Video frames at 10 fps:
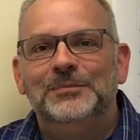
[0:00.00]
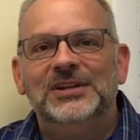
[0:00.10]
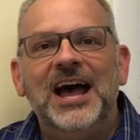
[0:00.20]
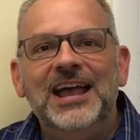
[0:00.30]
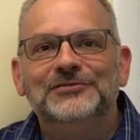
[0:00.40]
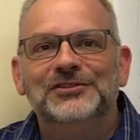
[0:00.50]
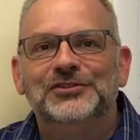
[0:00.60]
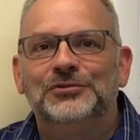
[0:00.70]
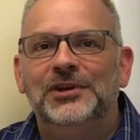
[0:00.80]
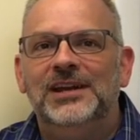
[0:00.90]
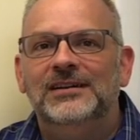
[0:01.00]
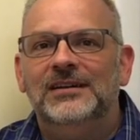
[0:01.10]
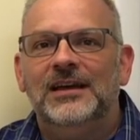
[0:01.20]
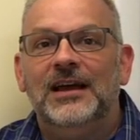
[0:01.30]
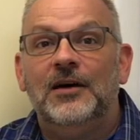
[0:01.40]
Podiatrists treat
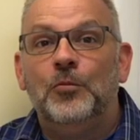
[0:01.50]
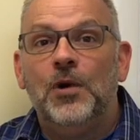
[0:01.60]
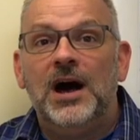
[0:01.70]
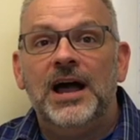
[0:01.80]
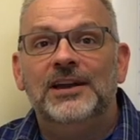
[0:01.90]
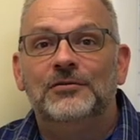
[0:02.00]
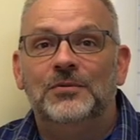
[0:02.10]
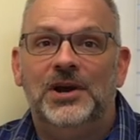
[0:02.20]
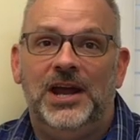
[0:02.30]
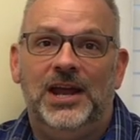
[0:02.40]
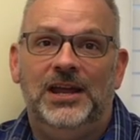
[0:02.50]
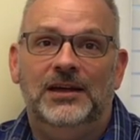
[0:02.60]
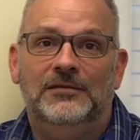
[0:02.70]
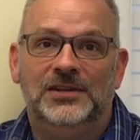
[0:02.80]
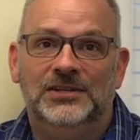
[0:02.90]
a wide array
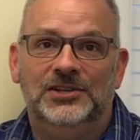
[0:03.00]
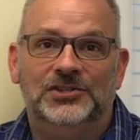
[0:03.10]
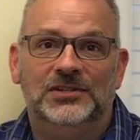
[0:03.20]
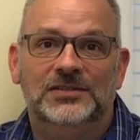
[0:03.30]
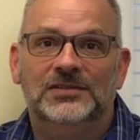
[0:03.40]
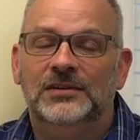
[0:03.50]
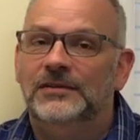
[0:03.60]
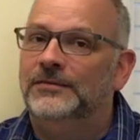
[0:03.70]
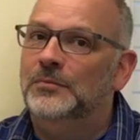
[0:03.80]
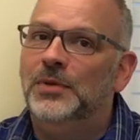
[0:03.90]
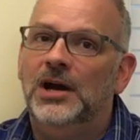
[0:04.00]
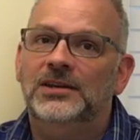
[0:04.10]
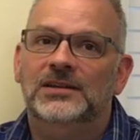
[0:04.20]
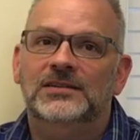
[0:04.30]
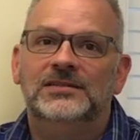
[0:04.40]
of conditions, from
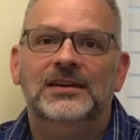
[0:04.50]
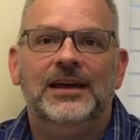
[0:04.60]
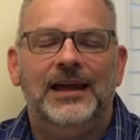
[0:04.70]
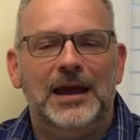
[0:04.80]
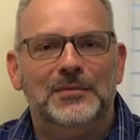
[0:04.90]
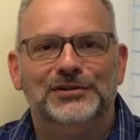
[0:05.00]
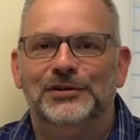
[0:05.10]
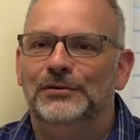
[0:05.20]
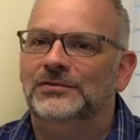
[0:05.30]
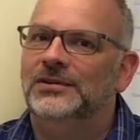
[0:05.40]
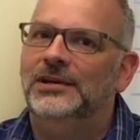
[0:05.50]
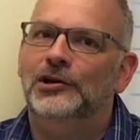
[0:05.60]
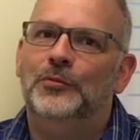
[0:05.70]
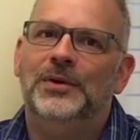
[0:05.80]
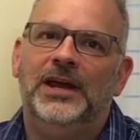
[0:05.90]
bunions, hammer toes,
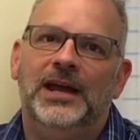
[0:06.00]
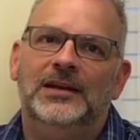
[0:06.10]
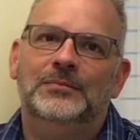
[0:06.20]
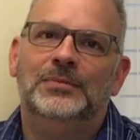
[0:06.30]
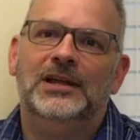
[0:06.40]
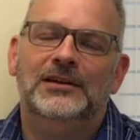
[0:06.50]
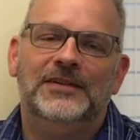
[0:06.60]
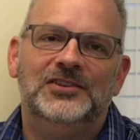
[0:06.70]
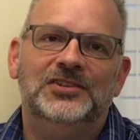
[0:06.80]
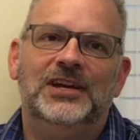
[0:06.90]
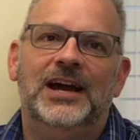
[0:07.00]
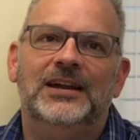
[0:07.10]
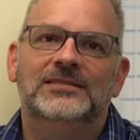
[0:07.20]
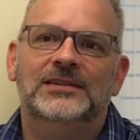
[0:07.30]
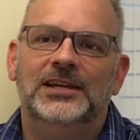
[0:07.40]
heel pain, plantar
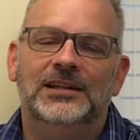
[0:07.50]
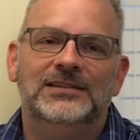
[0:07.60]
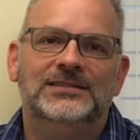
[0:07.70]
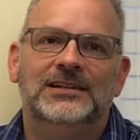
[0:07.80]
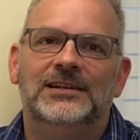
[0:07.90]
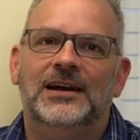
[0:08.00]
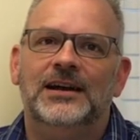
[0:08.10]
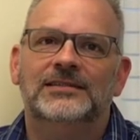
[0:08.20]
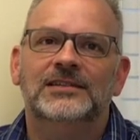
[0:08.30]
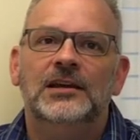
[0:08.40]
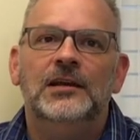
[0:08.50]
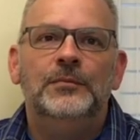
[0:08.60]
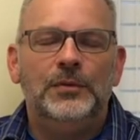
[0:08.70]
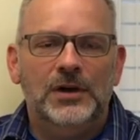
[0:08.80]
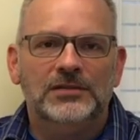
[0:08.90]
fasciitis, Achilles tendonitis,
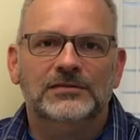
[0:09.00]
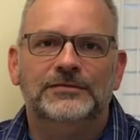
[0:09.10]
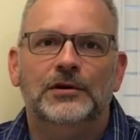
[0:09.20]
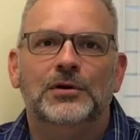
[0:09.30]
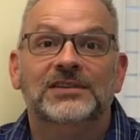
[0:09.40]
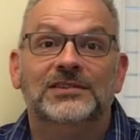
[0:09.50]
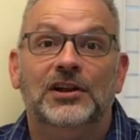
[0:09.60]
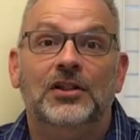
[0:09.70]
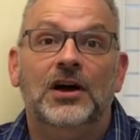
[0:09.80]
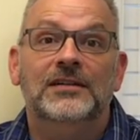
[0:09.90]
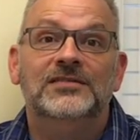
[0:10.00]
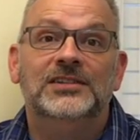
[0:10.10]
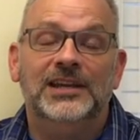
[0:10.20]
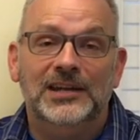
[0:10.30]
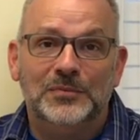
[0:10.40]
but we also focus on a lot of
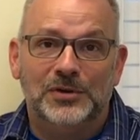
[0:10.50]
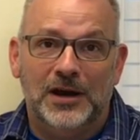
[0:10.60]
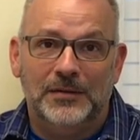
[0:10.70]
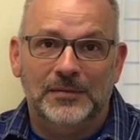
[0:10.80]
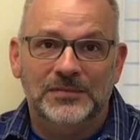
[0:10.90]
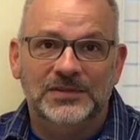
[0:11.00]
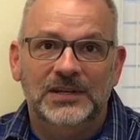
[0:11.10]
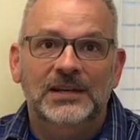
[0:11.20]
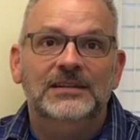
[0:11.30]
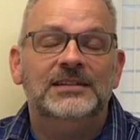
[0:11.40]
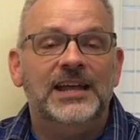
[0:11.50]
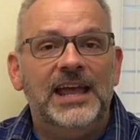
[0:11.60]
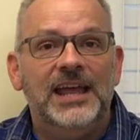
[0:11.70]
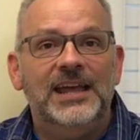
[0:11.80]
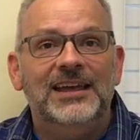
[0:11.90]
skin problems.
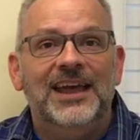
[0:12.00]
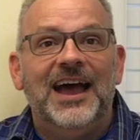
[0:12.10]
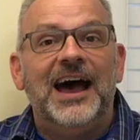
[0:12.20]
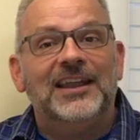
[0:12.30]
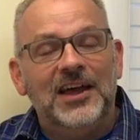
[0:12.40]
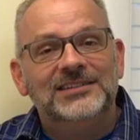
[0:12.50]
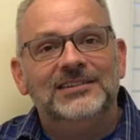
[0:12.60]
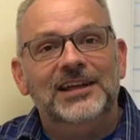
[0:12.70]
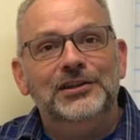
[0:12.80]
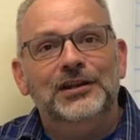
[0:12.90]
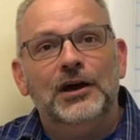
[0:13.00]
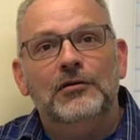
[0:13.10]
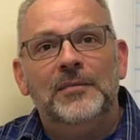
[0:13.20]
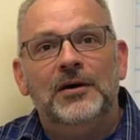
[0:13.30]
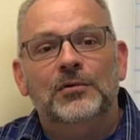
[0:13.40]
Today, I'd like to let you
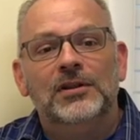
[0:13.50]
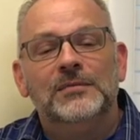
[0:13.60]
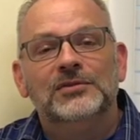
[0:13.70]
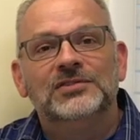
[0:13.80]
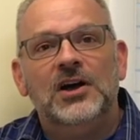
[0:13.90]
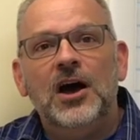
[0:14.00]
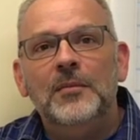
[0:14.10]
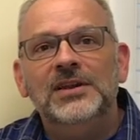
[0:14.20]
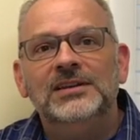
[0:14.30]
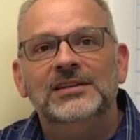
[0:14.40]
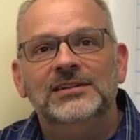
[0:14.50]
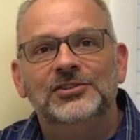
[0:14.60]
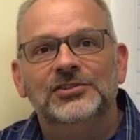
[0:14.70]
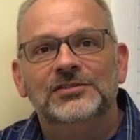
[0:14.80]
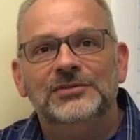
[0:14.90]
know about one of the most common
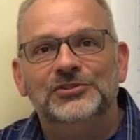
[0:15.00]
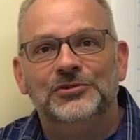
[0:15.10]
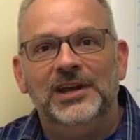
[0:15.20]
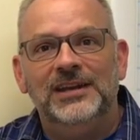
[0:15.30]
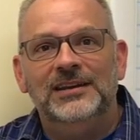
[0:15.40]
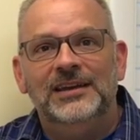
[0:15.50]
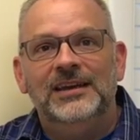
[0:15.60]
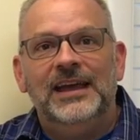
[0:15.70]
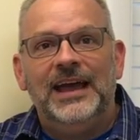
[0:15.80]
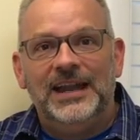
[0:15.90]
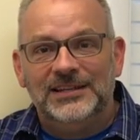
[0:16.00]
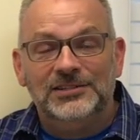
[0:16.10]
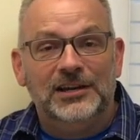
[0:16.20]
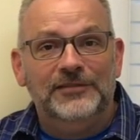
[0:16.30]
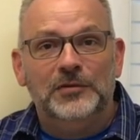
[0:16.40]
conditions we treat at
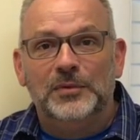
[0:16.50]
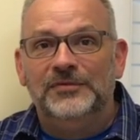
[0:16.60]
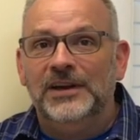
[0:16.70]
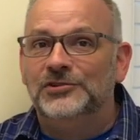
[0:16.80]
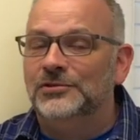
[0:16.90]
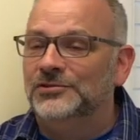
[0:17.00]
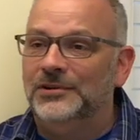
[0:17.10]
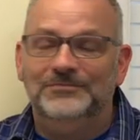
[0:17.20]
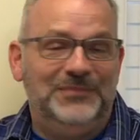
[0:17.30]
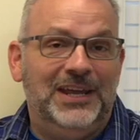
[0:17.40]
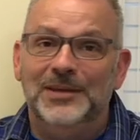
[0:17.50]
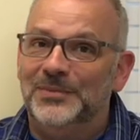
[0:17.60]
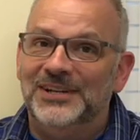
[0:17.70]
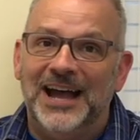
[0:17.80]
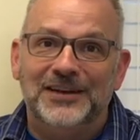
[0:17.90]
Kentucky Foot Professionals, or any
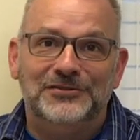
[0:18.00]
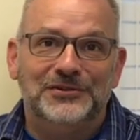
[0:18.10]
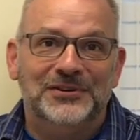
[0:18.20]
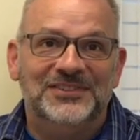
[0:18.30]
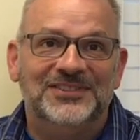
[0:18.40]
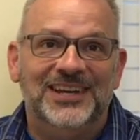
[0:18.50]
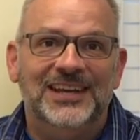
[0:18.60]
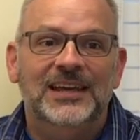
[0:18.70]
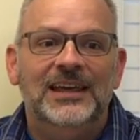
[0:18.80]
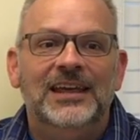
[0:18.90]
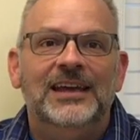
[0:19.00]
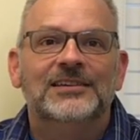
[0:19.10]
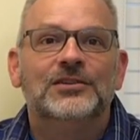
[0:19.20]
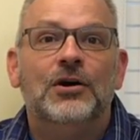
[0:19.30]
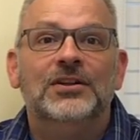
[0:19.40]
podiatrist you're going to see,
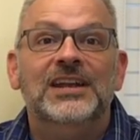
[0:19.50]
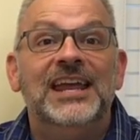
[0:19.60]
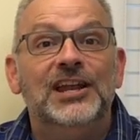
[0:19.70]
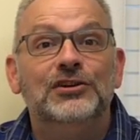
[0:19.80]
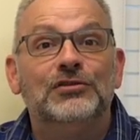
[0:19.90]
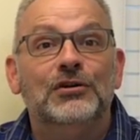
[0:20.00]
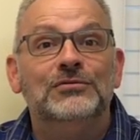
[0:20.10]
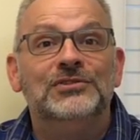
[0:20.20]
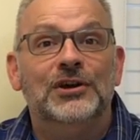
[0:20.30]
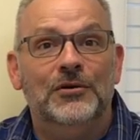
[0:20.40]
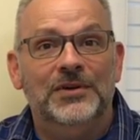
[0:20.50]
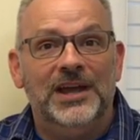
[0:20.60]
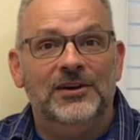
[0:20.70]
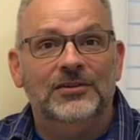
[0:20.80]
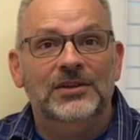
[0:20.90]
is called an ingrown
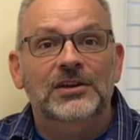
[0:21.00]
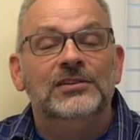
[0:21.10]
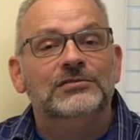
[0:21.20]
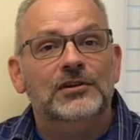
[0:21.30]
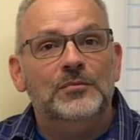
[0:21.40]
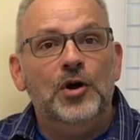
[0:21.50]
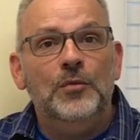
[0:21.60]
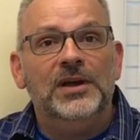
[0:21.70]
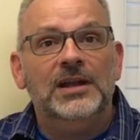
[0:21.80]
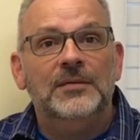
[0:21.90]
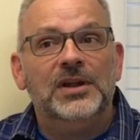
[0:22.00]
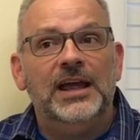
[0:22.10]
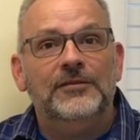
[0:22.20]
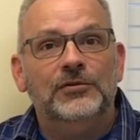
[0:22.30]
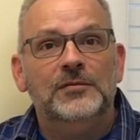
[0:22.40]
toenail. So in a moment, I'm going
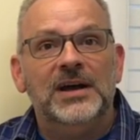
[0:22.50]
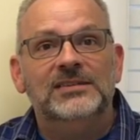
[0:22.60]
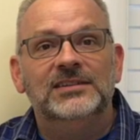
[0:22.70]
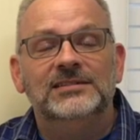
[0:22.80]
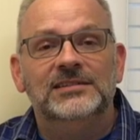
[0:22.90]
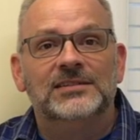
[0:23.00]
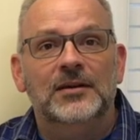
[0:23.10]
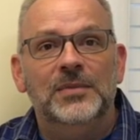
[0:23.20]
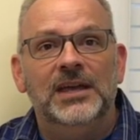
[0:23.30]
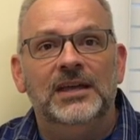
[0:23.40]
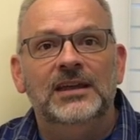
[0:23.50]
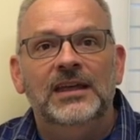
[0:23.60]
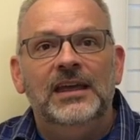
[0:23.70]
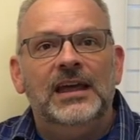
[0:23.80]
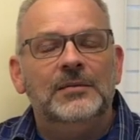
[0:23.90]
to have one of my assistants come in,
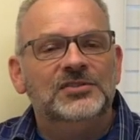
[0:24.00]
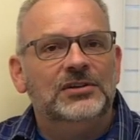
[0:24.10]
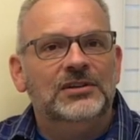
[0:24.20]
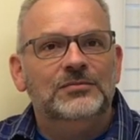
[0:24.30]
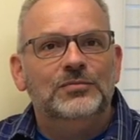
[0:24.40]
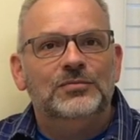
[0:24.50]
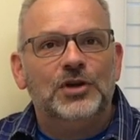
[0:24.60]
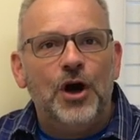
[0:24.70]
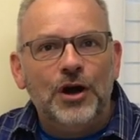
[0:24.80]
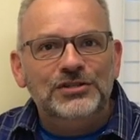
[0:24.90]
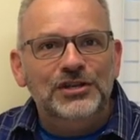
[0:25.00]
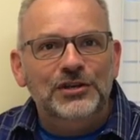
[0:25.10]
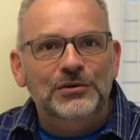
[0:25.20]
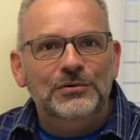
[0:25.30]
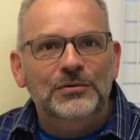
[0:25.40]
and I'm just going to talk to
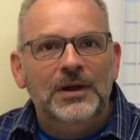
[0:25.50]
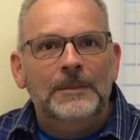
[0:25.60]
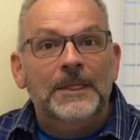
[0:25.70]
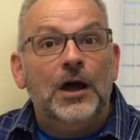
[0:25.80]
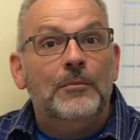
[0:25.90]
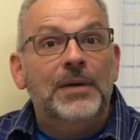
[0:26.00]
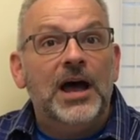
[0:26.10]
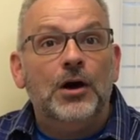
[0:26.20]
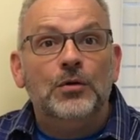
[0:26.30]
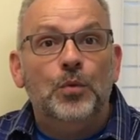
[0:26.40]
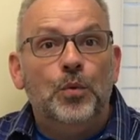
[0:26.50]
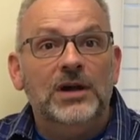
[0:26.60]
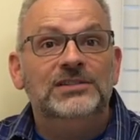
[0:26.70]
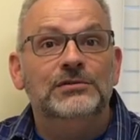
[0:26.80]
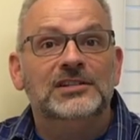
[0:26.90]
you about
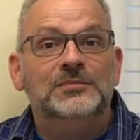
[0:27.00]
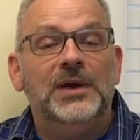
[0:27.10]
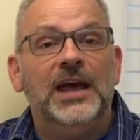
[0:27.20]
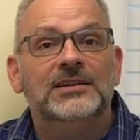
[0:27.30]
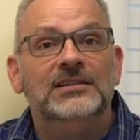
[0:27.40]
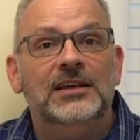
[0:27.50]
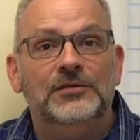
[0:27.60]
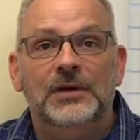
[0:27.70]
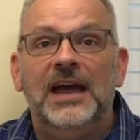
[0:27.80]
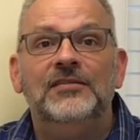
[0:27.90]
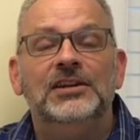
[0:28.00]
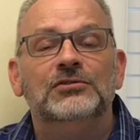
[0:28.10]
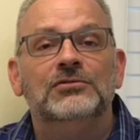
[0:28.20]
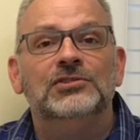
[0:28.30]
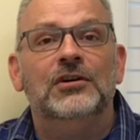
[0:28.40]
what to expect if you have an
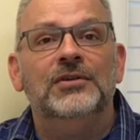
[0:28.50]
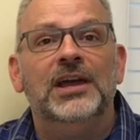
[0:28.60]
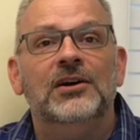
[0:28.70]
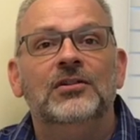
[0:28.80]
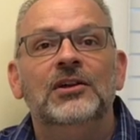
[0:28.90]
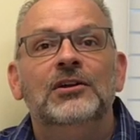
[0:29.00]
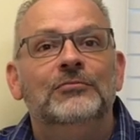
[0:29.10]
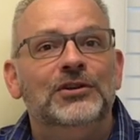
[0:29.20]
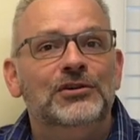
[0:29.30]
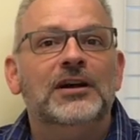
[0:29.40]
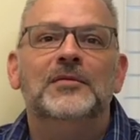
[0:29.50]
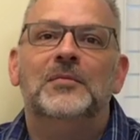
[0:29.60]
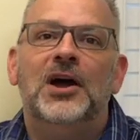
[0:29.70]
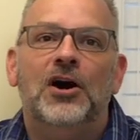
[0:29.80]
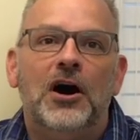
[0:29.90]
ingrown toenail when you come
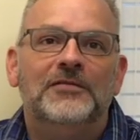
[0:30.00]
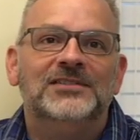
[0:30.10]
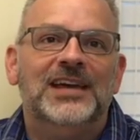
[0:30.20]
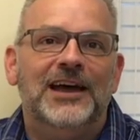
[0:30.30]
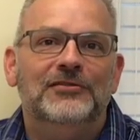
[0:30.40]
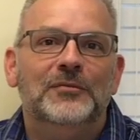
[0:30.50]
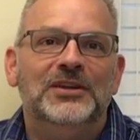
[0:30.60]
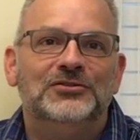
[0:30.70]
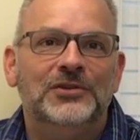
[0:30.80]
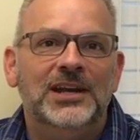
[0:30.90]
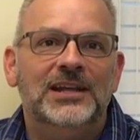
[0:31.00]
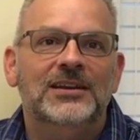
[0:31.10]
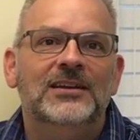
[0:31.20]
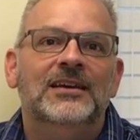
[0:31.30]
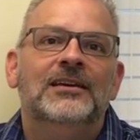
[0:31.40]
into my office, how you will be
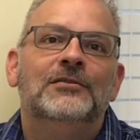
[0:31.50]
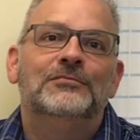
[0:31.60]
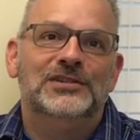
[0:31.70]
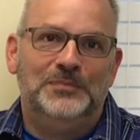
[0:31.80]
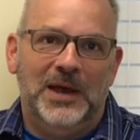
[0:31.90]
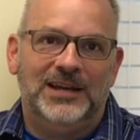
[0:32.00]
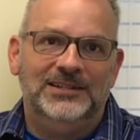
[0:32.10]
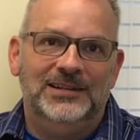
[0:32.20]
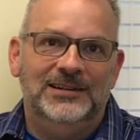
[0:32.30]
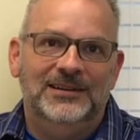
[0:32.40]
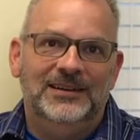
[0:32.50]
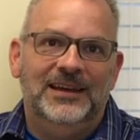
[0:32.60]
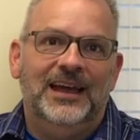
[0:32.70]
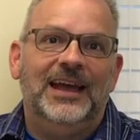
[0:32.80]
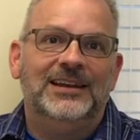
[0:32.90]
treated, respected,
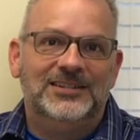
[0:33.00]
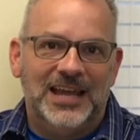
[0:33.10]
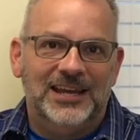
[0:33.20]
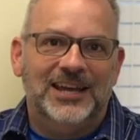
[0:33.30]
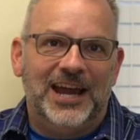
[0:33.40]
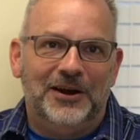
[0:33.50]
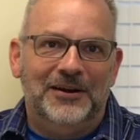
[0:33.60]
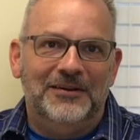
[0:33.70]
and taken care